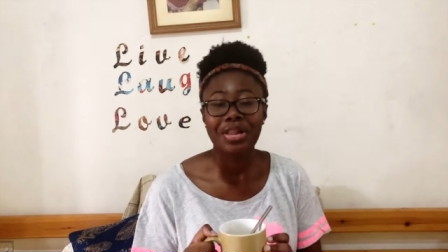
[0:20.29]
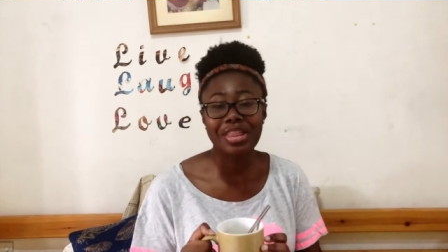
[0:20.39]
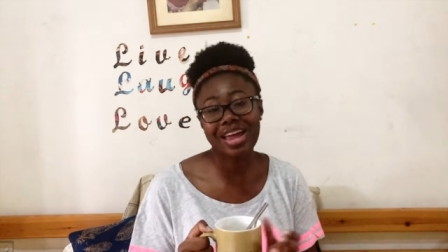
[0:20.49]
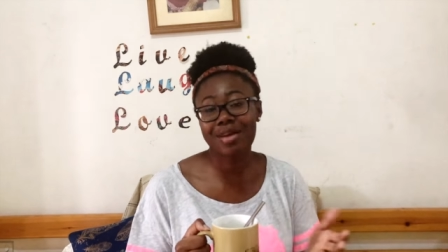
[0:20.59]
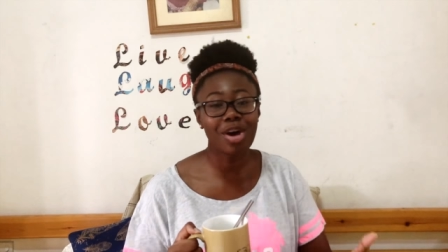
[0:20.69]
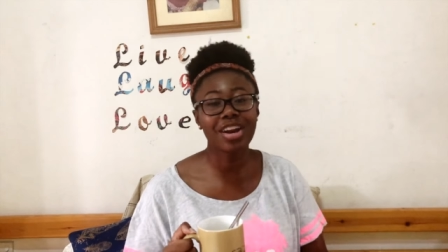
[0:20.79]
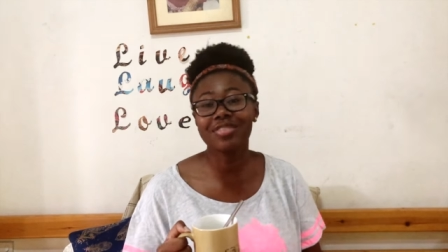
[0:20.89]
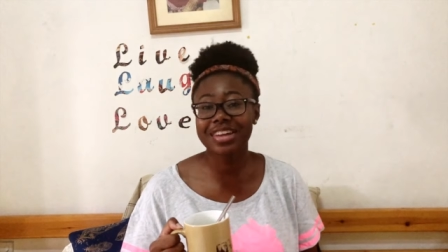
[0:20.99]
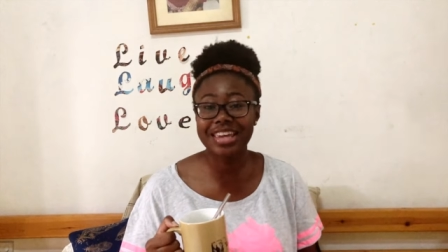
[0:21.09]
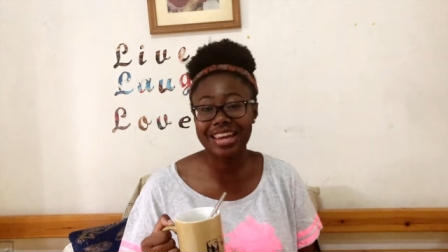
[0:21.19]
Like, I'm not
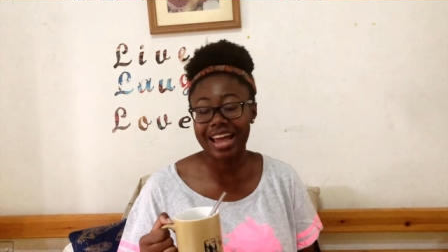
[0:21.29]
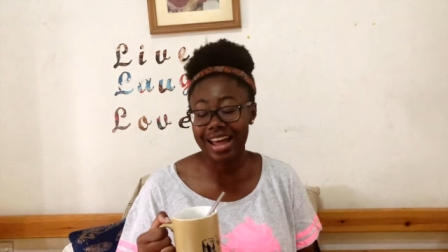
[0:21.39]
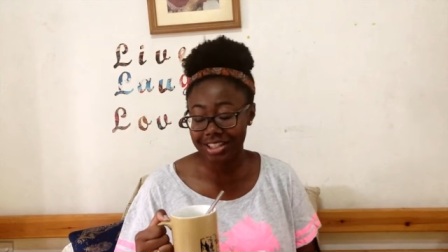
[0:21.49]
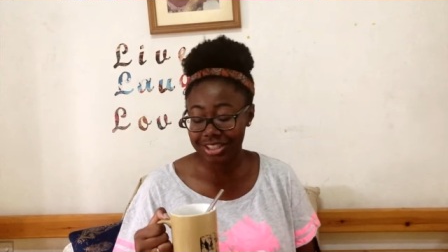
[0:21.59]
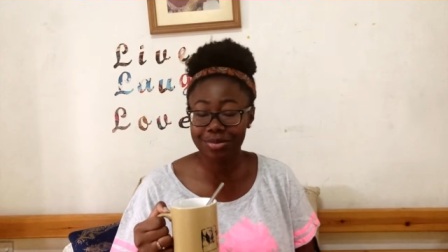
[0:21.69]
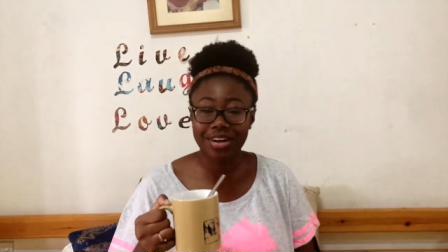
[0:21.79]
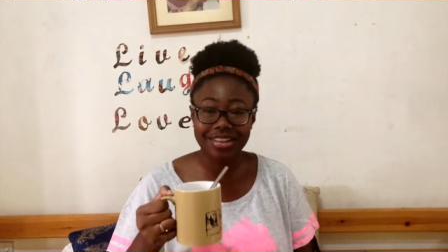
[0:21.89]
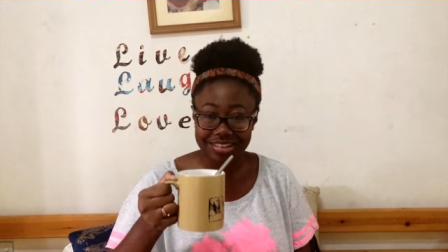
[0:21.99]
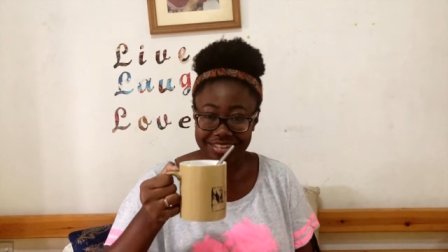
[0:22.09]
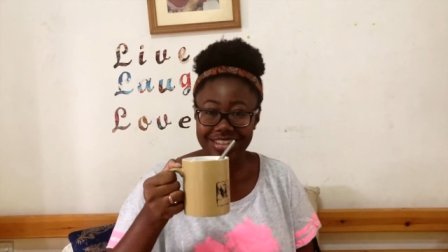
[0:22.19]
even kidding. I actually brought
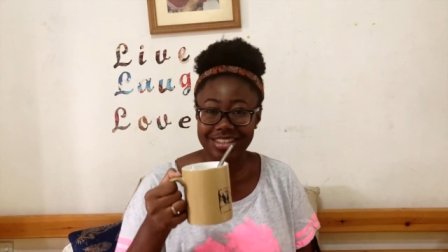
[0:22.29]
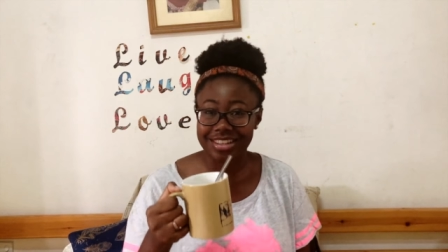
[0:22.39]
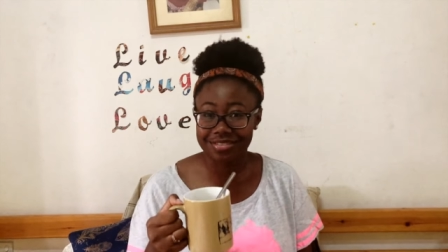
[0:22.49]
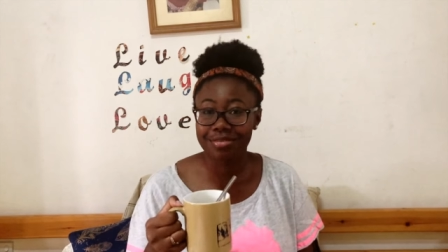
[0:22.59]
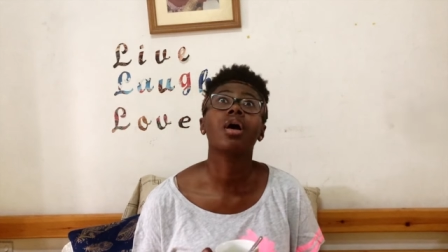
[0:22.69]
literal tea.